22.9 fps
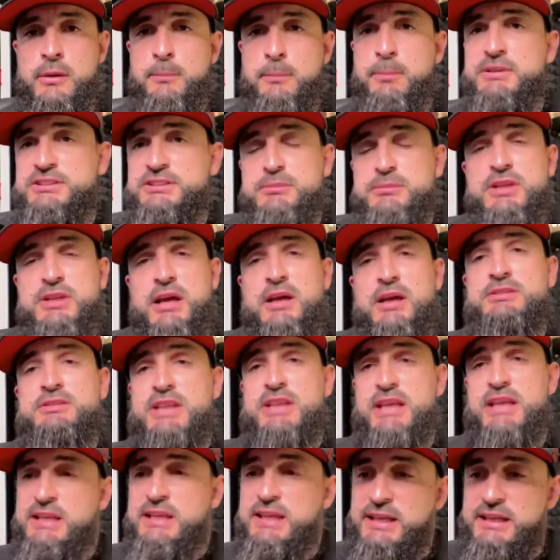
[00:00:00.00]
But sometimes
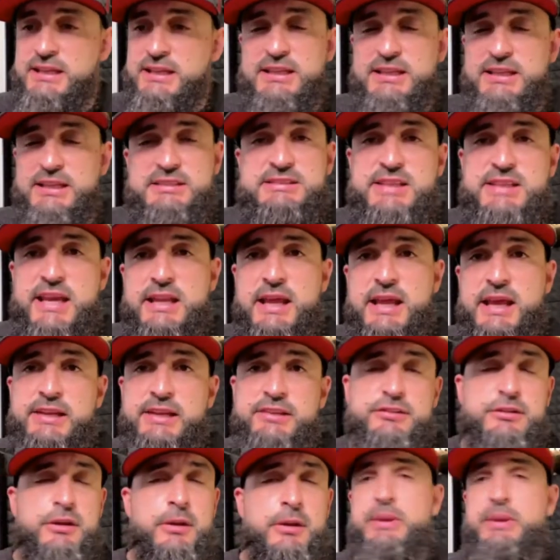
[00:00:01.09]
in this day and
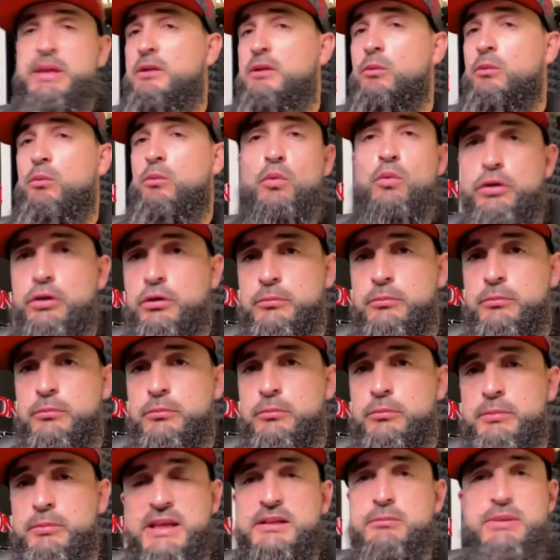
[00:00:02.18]
age, being a warrior
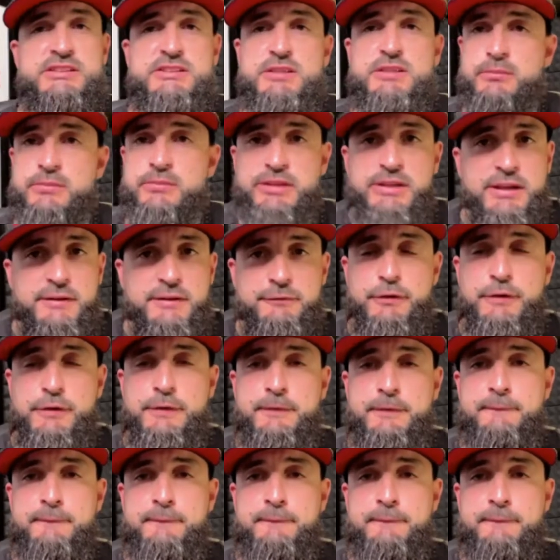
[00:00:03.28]
can mean something different.